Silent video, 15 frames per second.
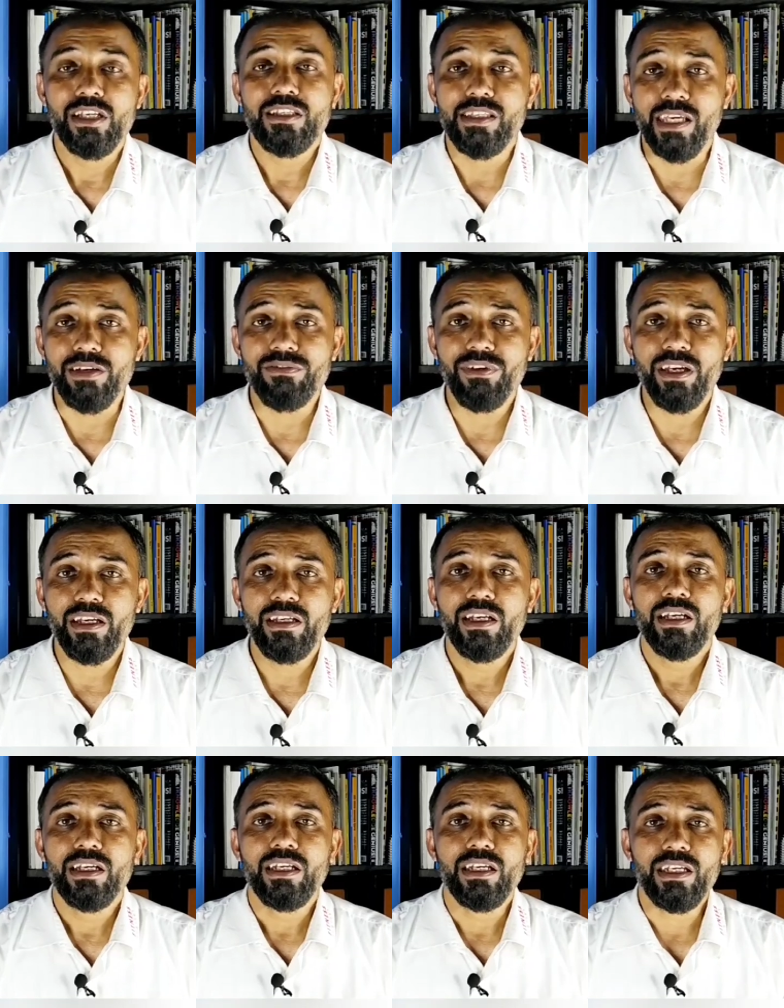Same way,
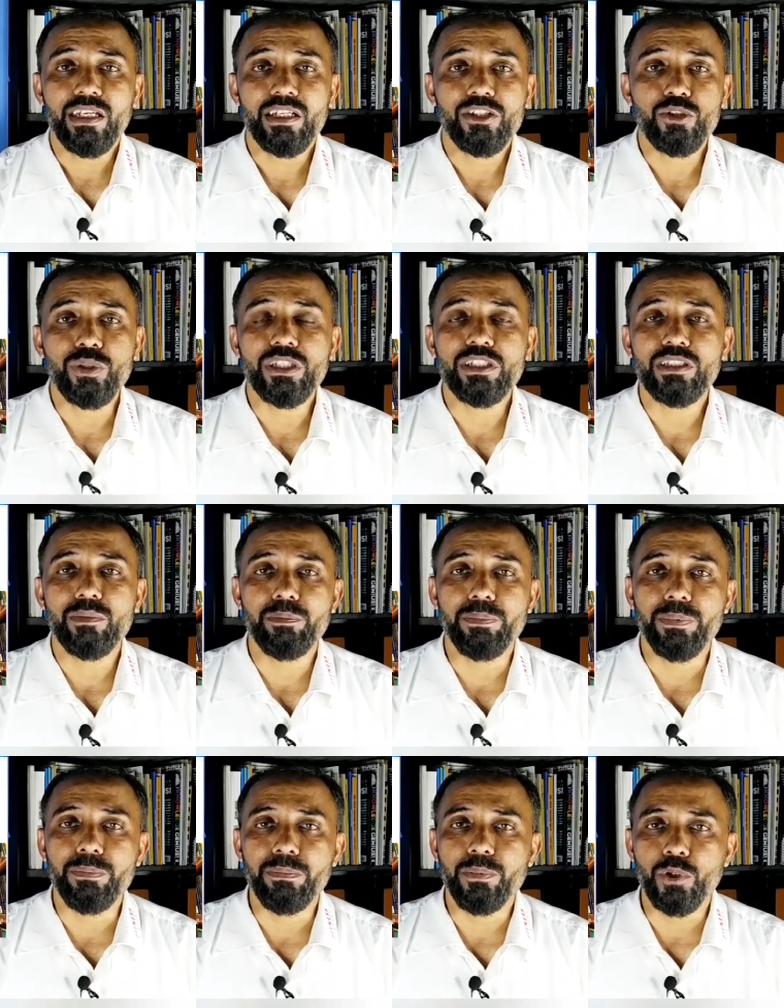during the
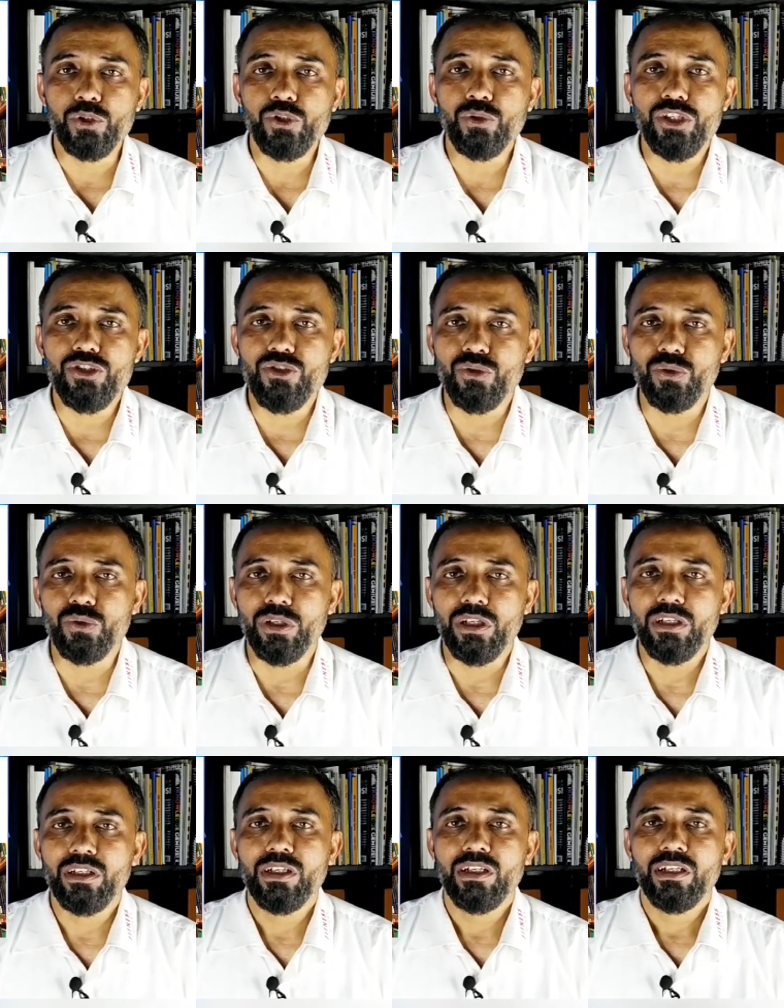Portuguese rule,
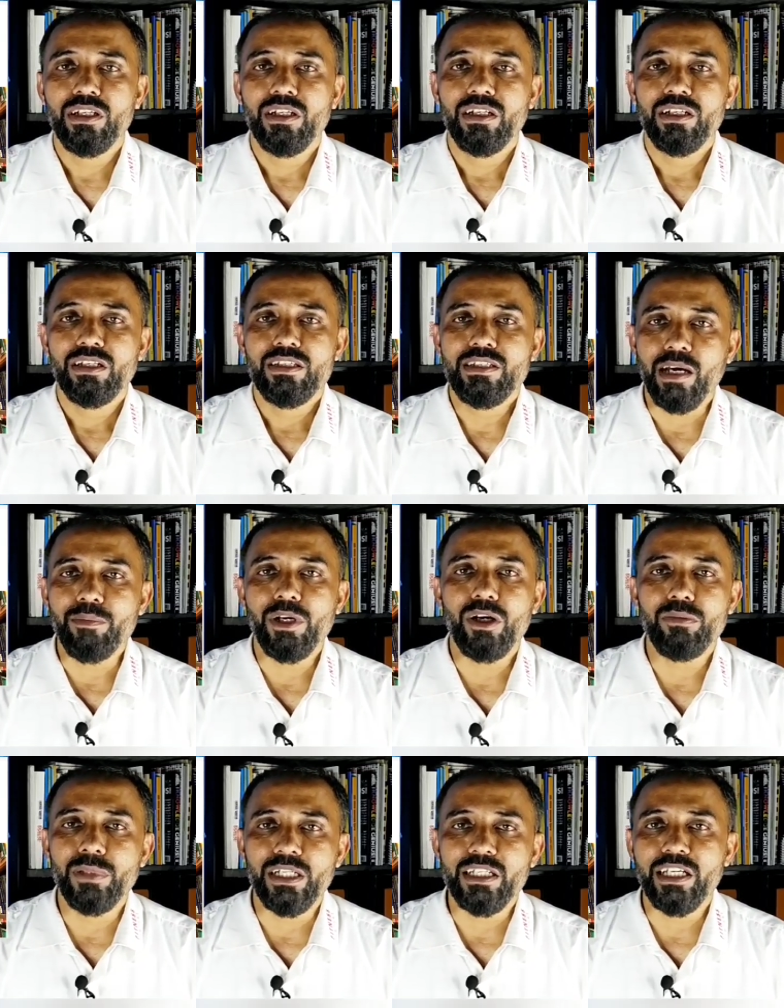
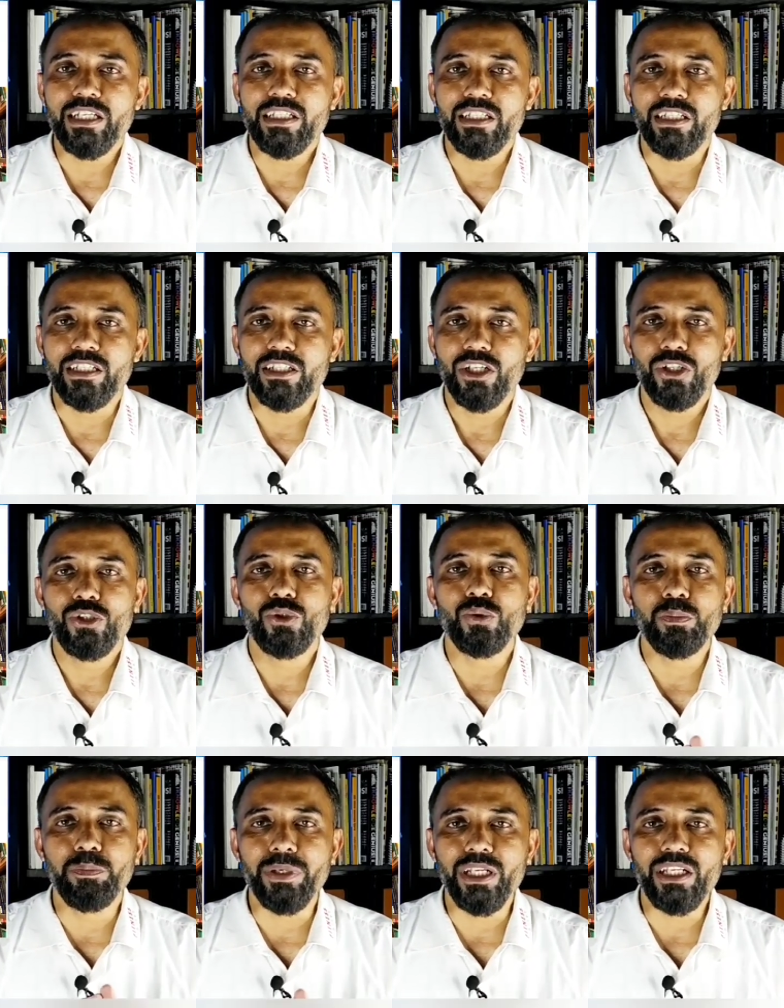Shyamrao Madkaikar
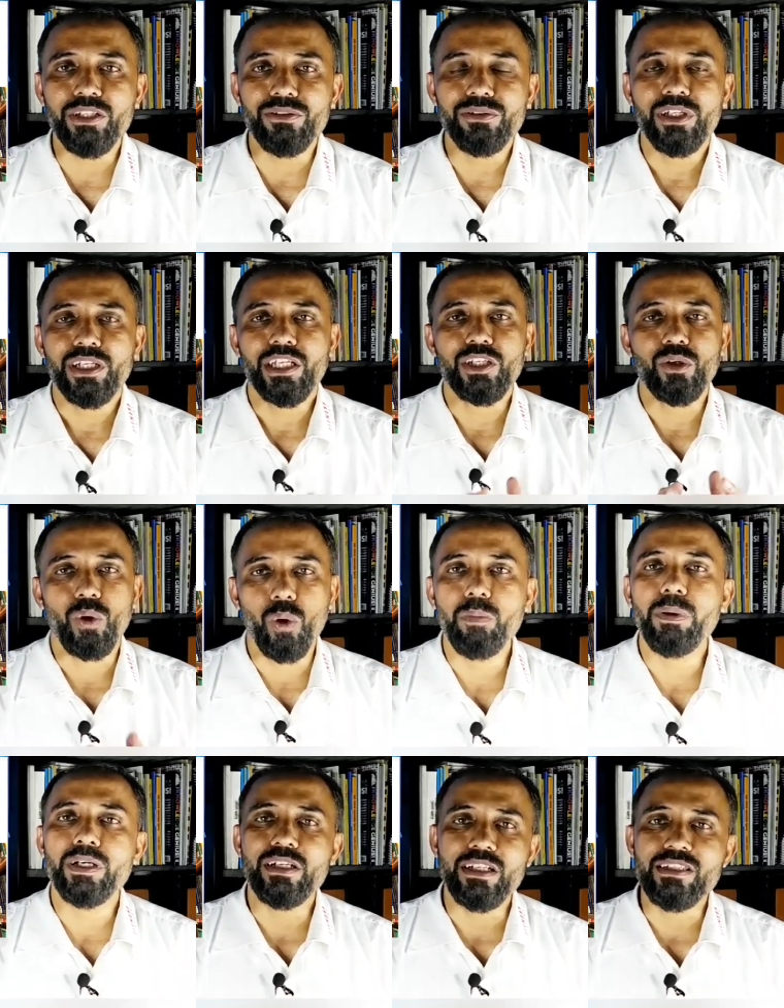to believe in open